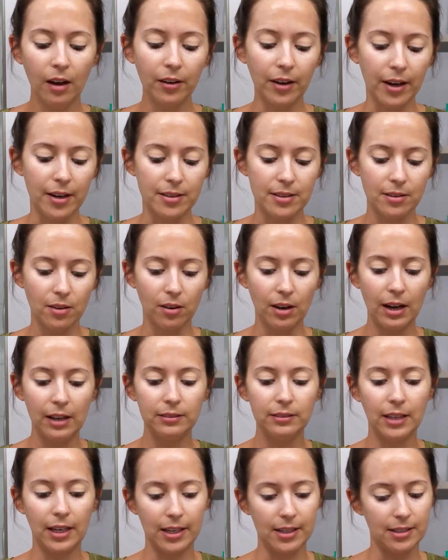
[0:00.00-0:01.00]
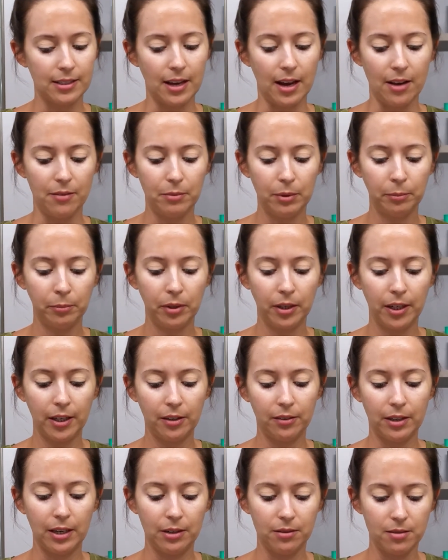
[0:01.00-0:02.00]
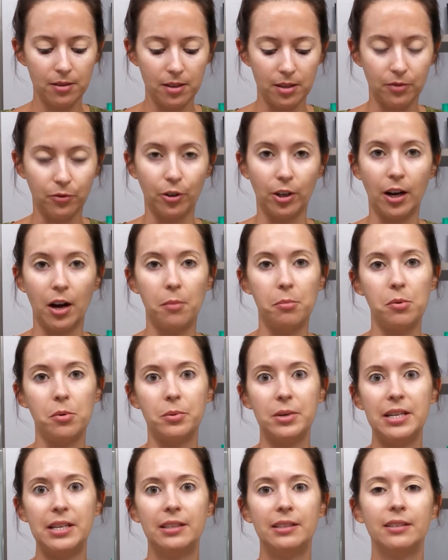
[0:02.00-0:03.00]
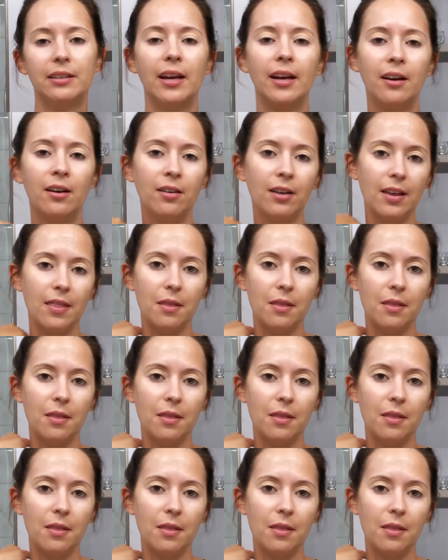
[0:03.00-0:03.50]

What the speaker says: Okay, so like I say, I've been playing around with this for a couple weeks now,